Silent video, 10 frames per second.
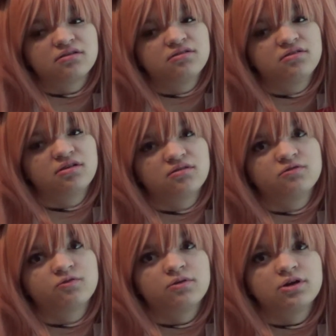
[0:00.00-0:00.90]
tin
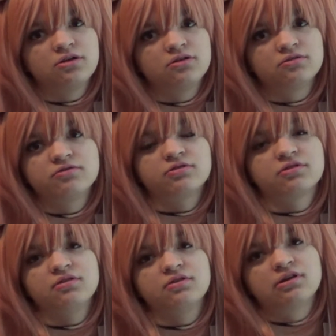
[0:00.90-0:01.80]
foil for
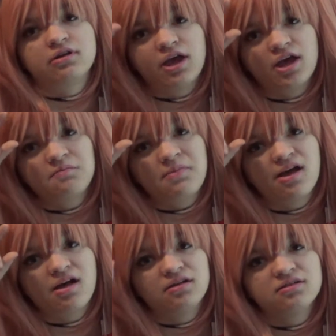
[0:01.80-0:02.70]
the little
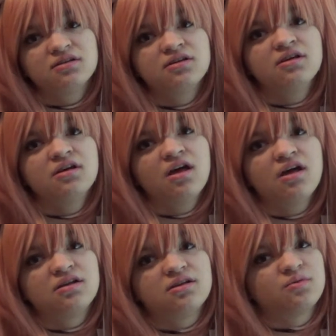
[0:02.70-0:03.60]
headband.
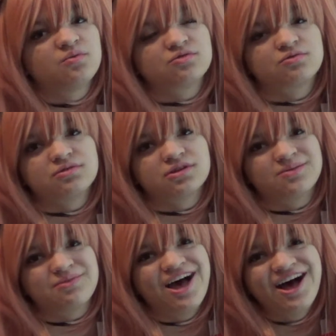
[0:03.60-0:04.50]
It was really
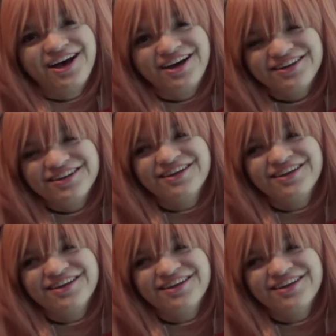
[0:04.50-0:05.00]
bad.